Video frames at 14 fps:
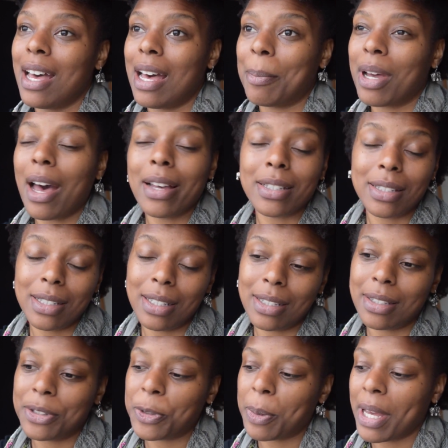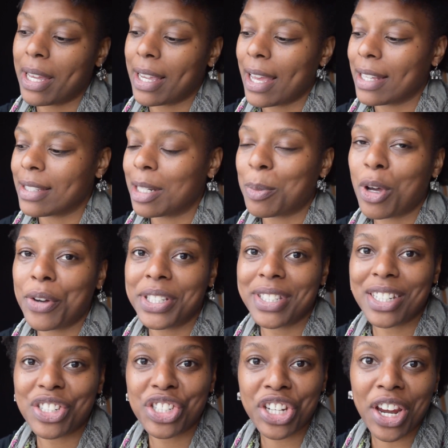I'm constantly listening to podcasts, and I'm always
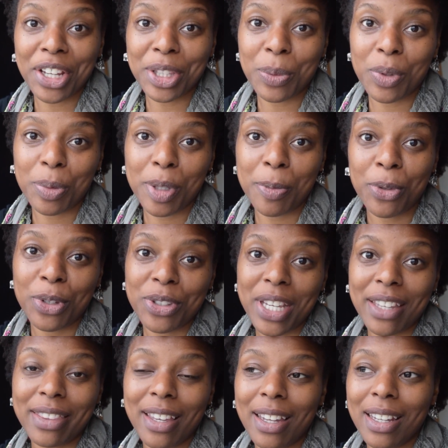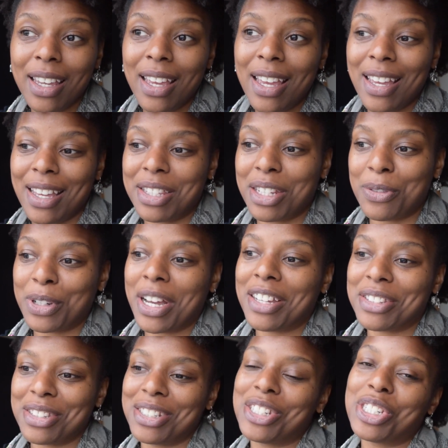like sharing them with people. So I thought instead of
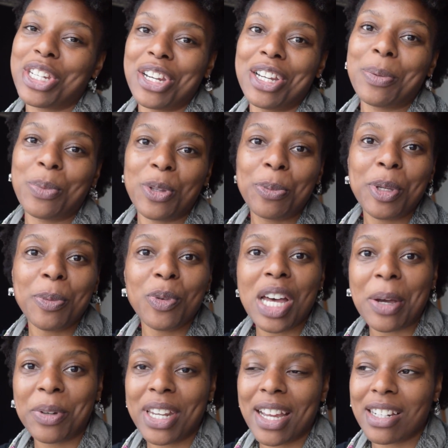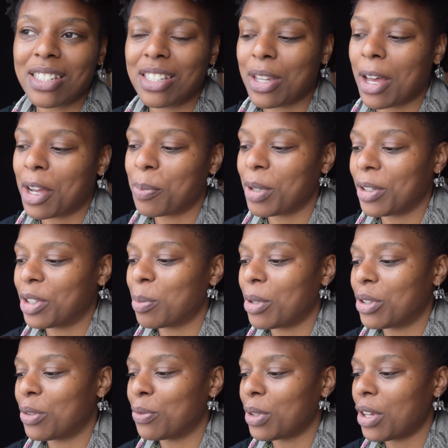constantly sharing them with people, I would actually talk about them
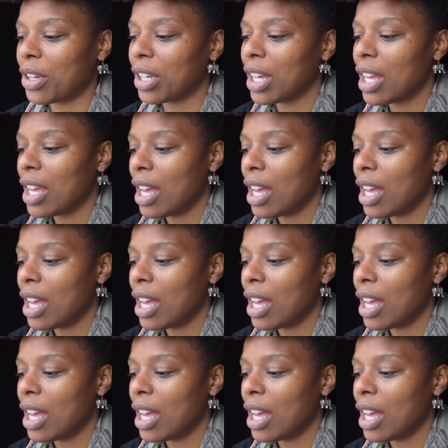on the vlog.